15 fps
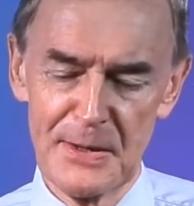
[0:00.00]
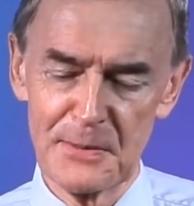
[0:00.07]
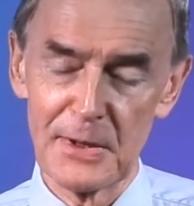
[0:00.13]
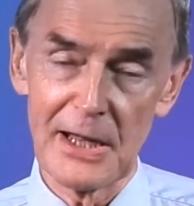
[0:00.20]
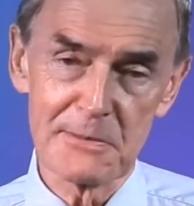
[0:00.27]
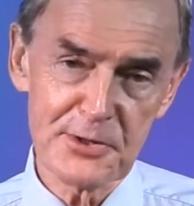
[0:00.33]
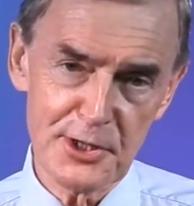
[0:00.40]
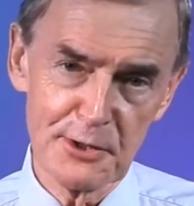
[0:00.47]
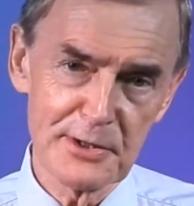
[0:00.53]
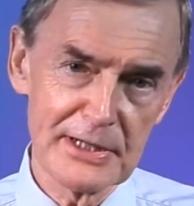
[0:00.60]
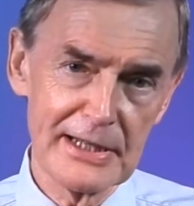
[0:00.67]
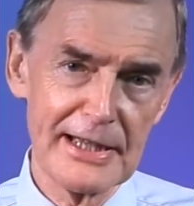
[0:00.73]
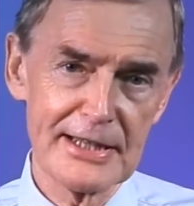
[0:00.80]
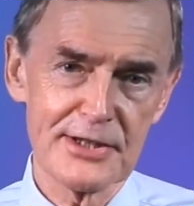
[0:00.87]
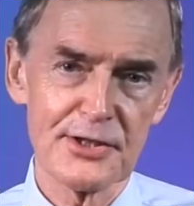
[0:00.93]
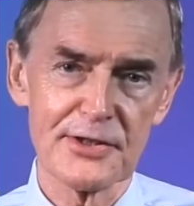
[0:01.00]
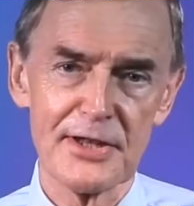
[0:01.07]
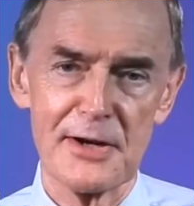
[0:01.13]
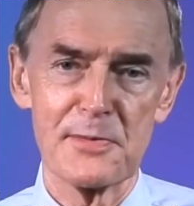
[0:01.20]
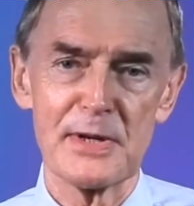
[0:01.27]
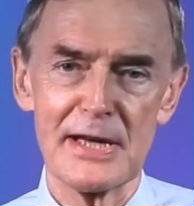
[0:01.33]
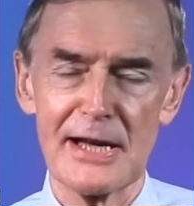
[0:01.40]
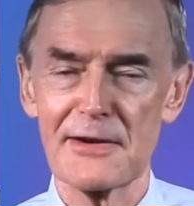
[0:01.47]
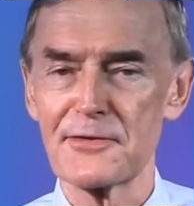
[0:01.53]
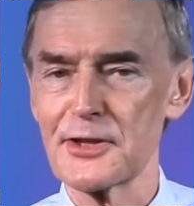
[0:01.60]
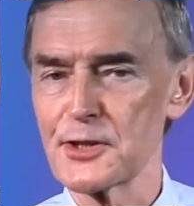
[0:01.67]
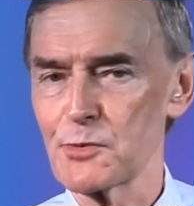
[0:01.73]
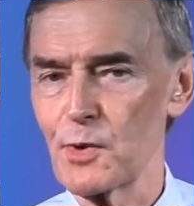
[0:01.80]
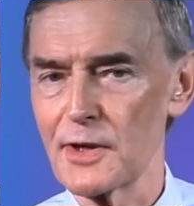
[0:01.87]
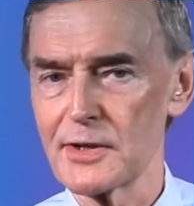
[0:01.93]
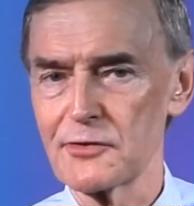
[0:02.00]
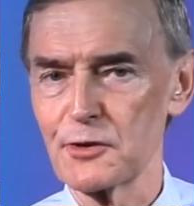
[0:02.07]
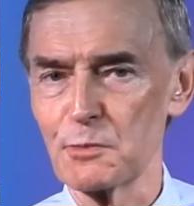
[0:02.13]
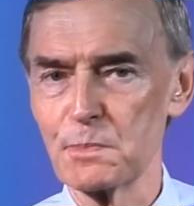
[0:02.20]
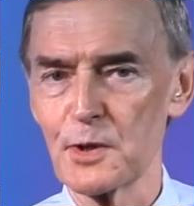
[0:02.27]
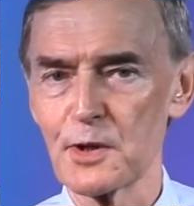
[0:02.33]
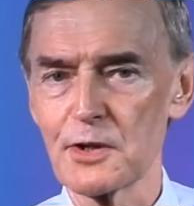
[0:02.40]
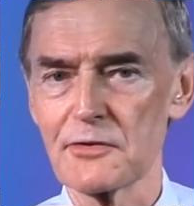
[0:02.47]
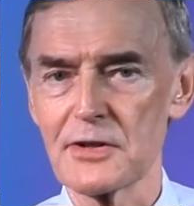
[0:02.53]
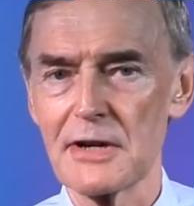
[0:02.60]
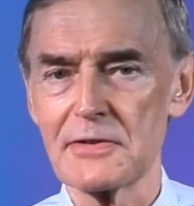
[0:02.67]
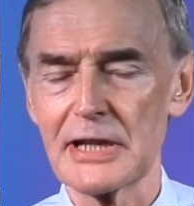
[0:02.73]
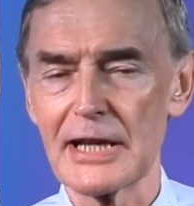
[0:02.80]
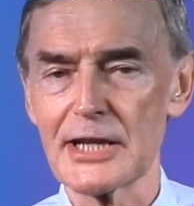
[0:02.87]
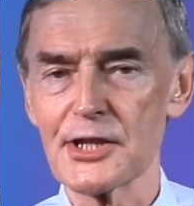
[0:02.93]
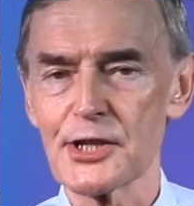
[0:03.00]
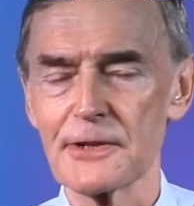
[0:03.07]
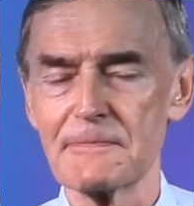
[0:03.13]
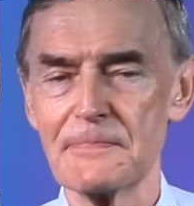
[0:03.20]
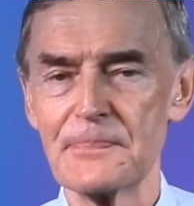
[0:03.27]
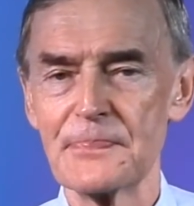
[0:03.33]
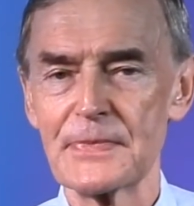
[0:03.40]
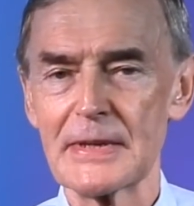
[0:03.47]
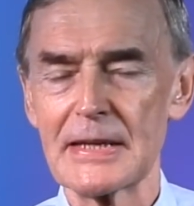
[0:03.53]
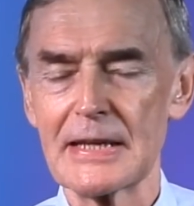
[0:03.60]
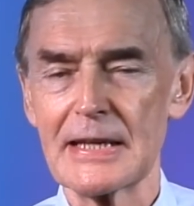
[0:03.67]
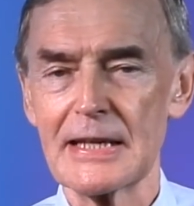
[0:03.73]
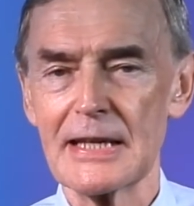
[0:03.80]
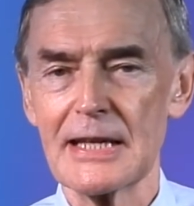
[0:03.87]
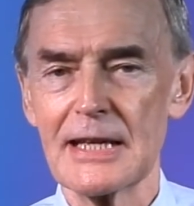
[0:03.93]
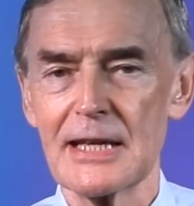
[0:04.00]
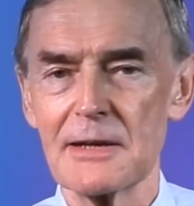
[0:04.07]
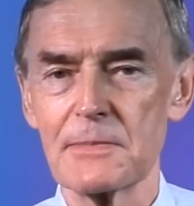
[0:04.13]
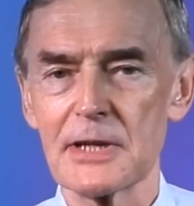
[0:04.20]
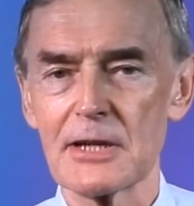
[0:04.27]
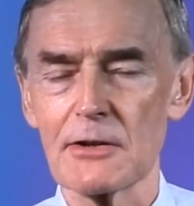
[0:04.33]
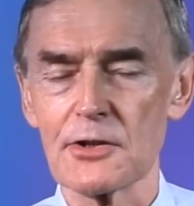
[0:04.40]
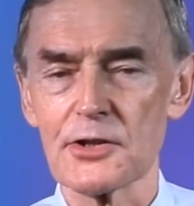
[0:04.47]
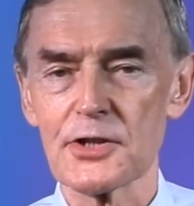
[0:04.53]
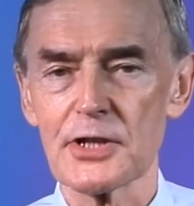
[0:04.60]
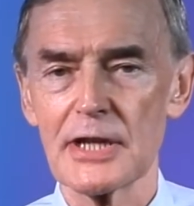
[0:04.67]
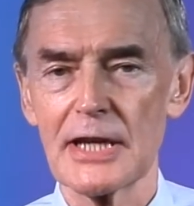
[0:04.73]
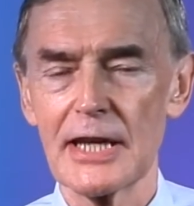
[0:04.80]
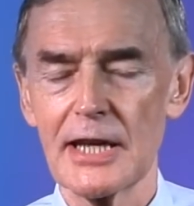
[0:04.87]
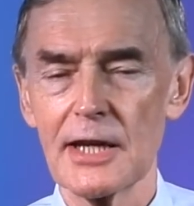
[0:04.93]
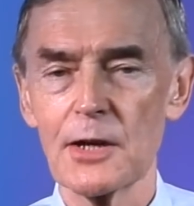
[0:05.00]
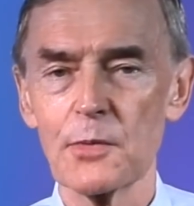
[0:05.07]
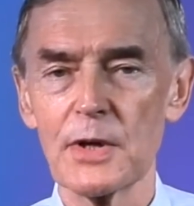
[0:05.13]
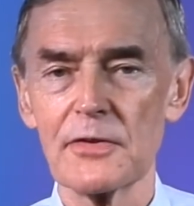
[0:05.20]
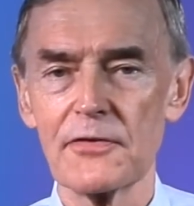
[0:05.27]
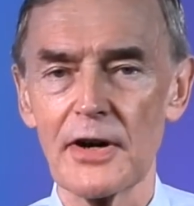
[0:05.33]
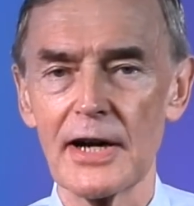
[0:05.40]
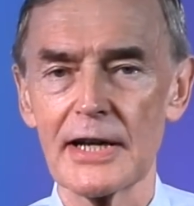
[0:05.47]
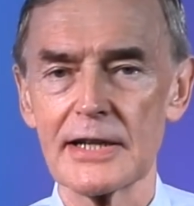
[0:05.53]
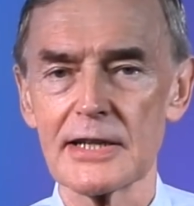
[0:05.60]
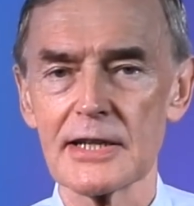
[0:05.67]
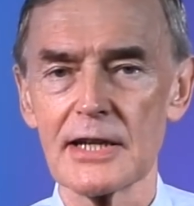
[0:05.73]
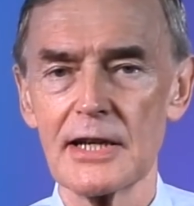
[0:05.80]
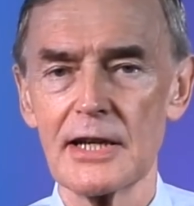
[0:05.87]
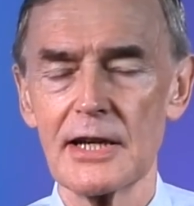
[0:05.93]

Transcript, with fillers: Well, I'm so delighted that we have this wonderful book of Revelation because here we find